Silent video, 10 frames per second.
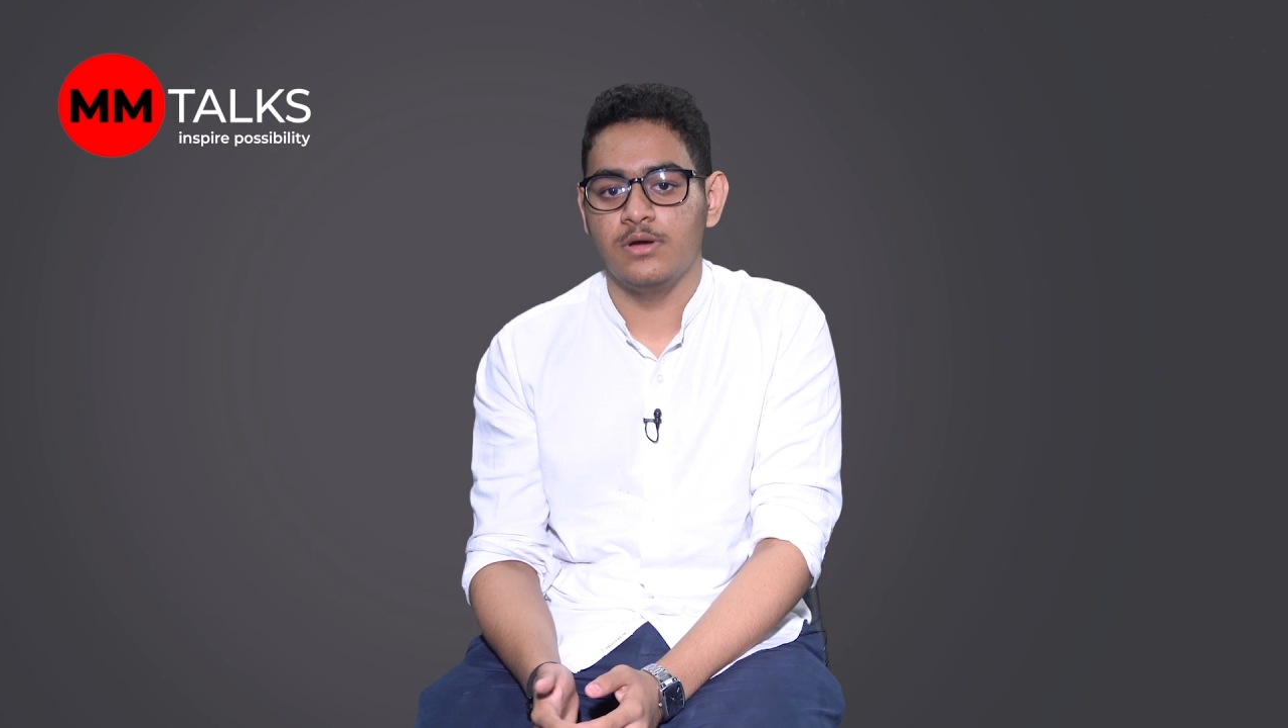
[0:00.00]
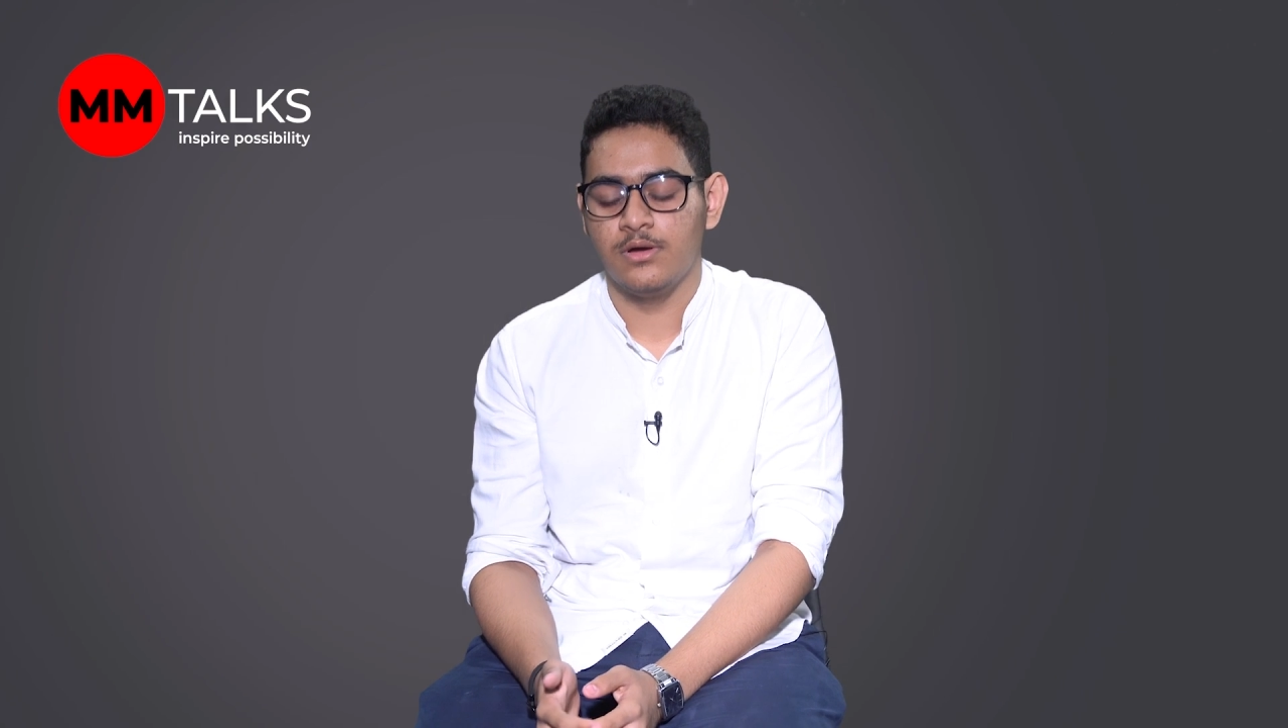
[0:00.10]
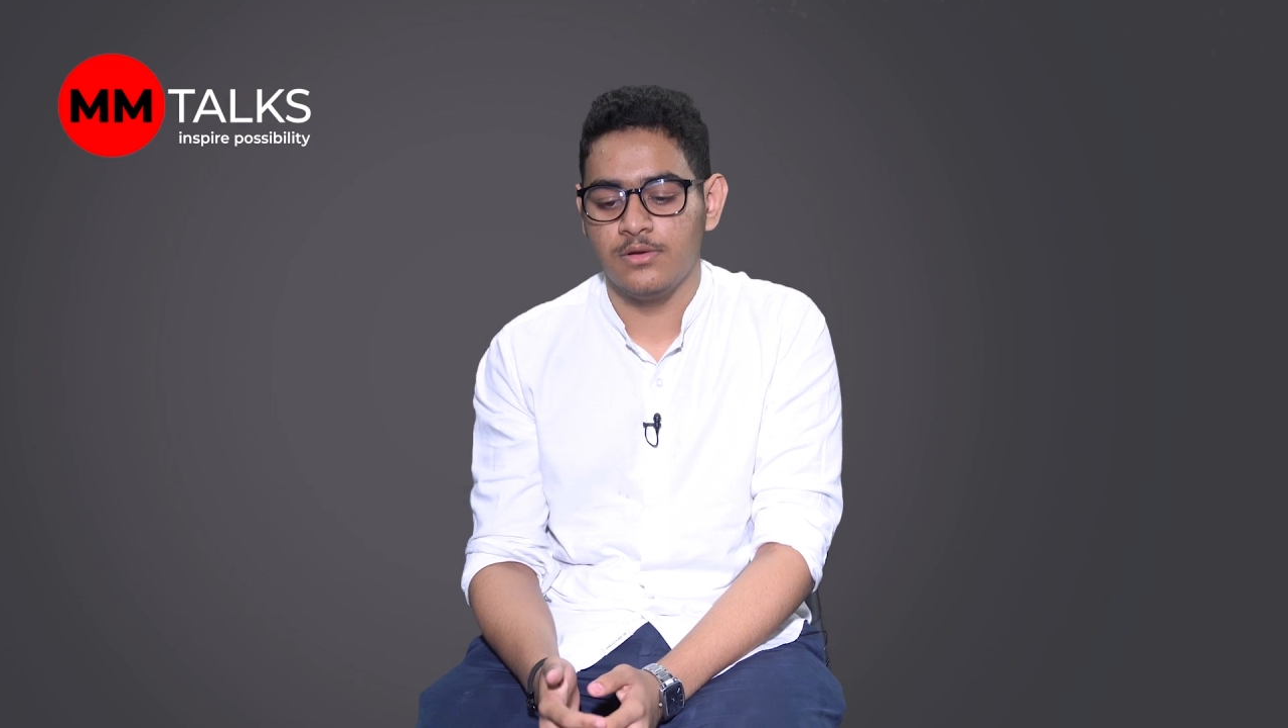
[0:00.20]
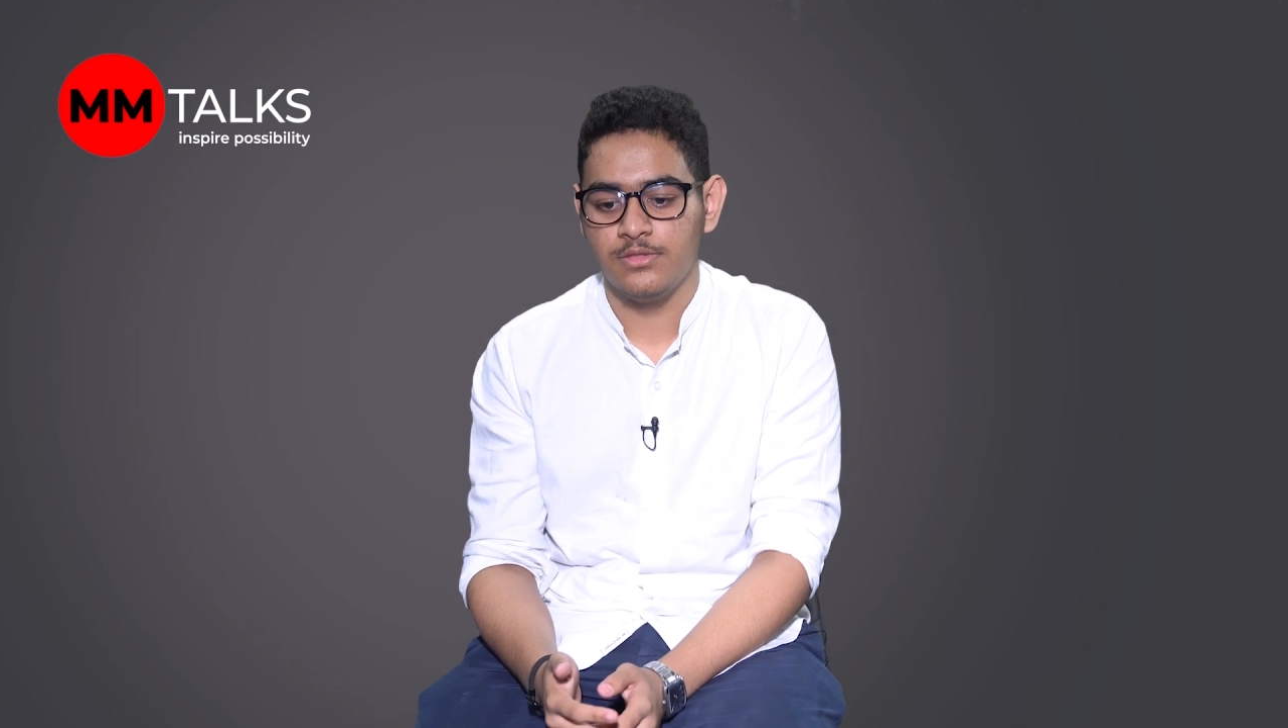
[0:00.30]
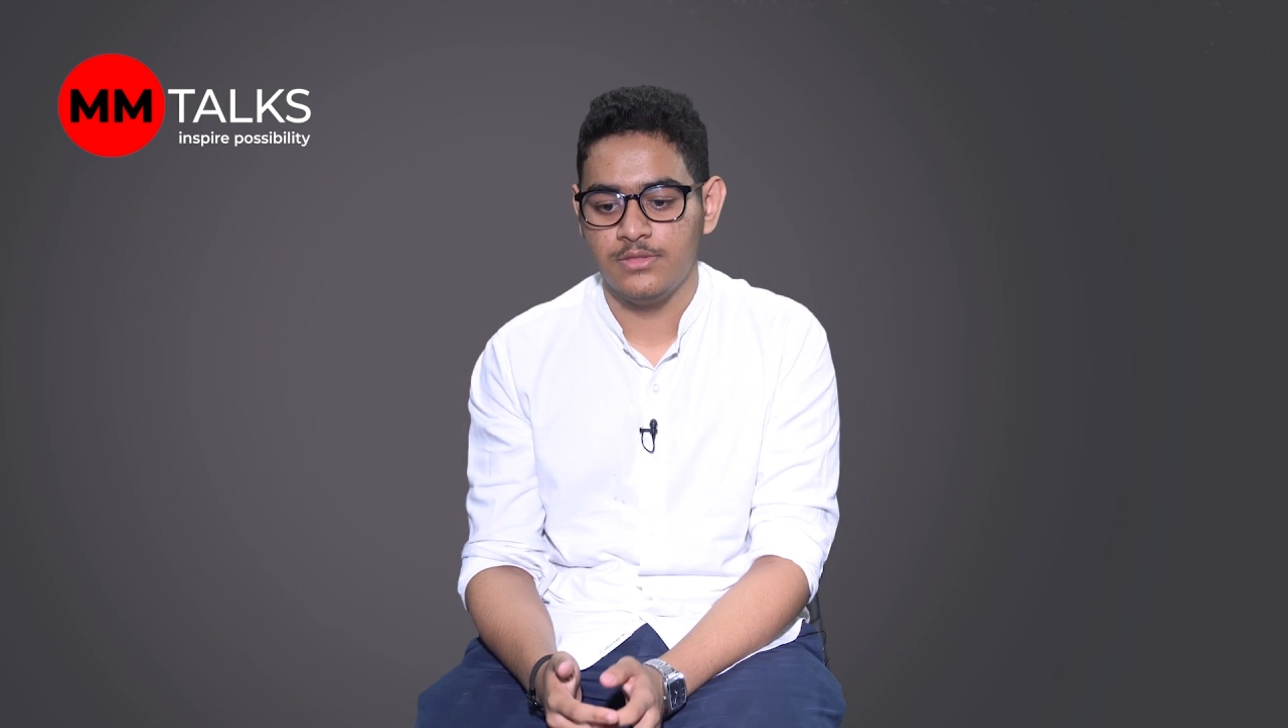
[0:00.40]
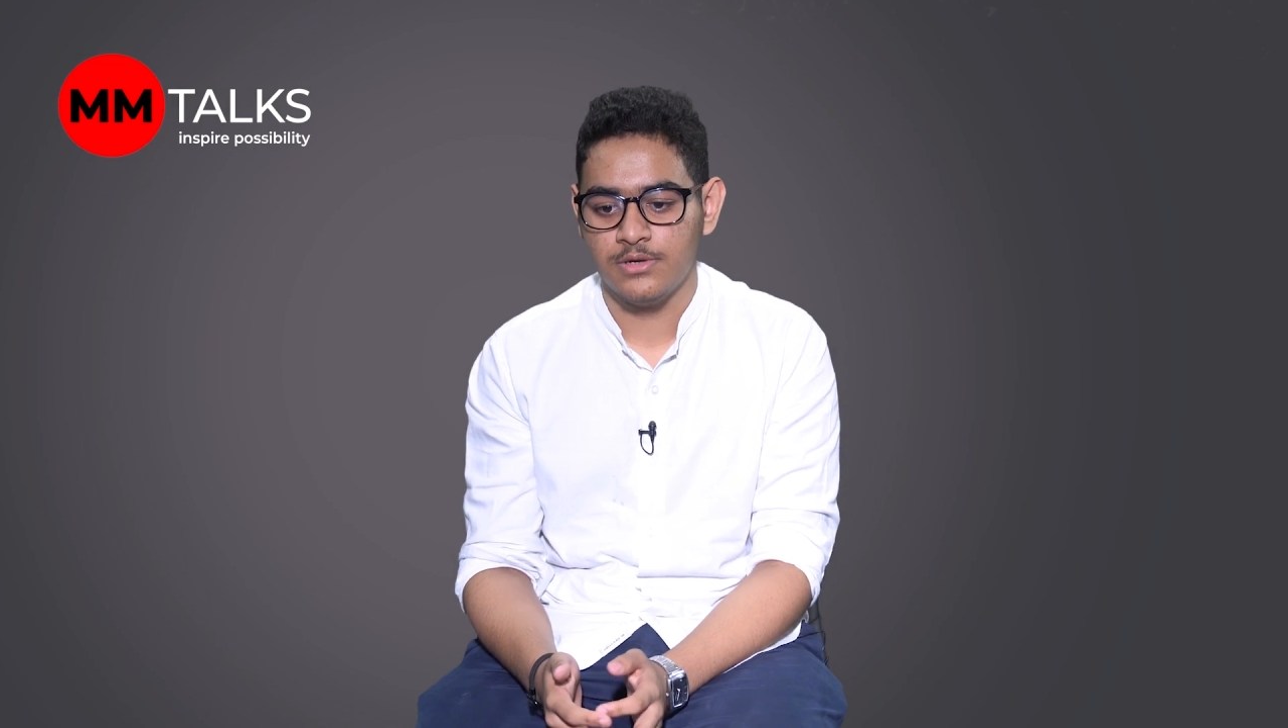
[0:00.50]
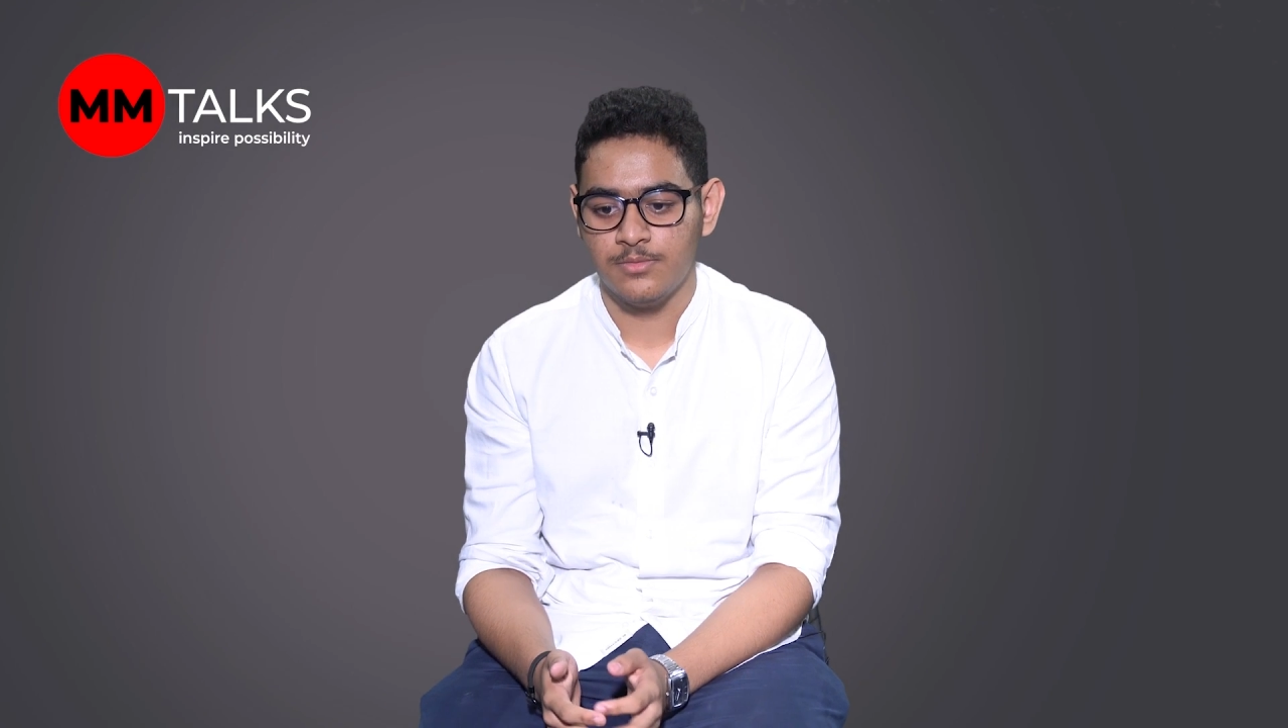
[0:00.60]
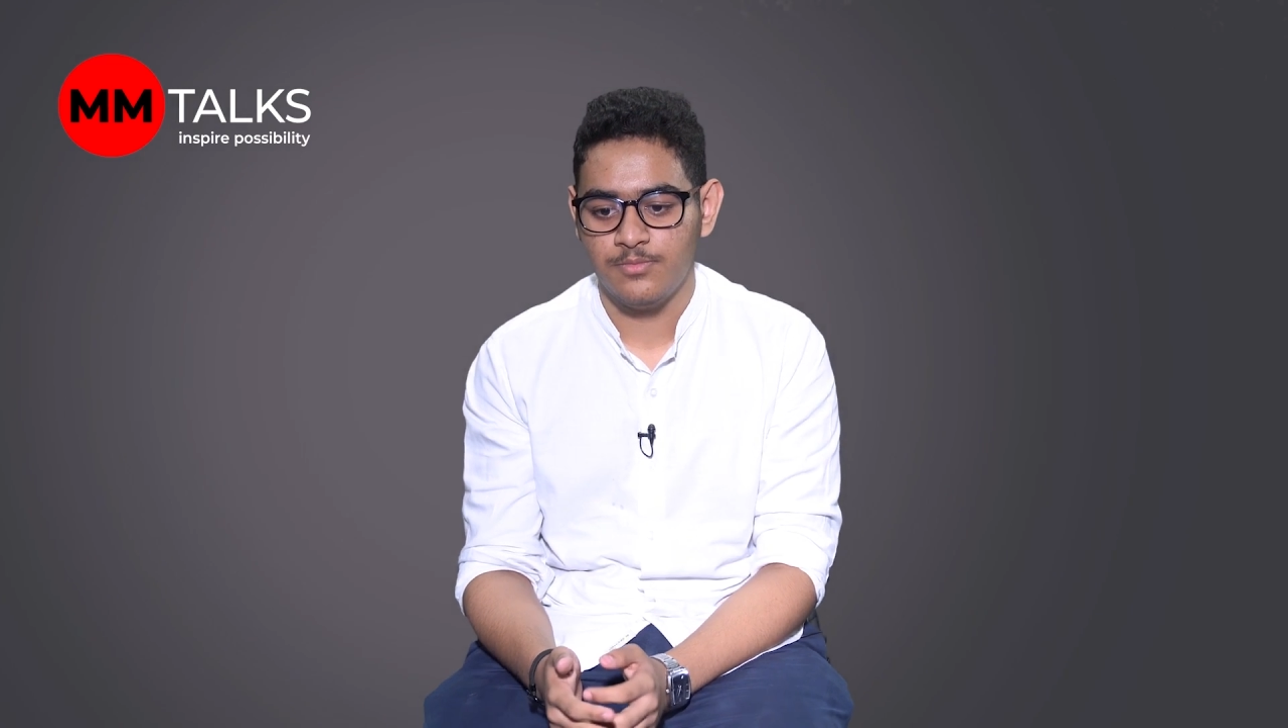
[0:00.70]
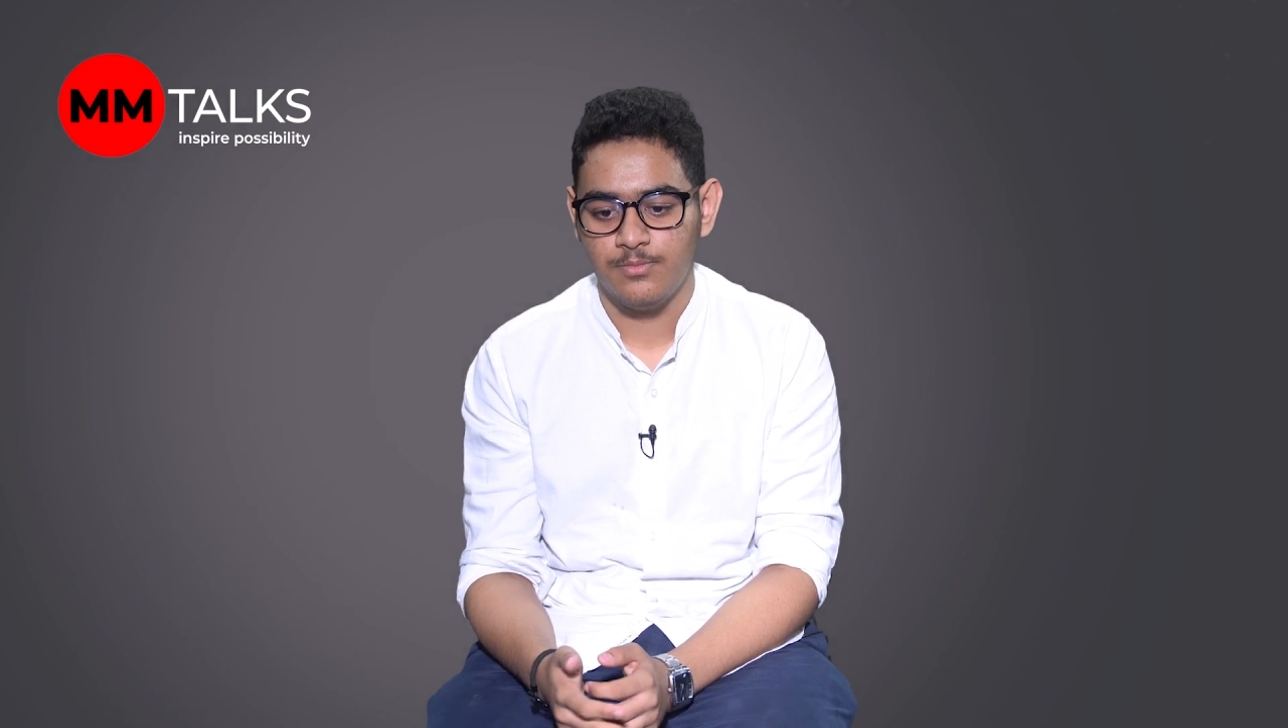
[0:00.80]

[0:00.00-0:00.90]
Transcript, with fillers: uh, the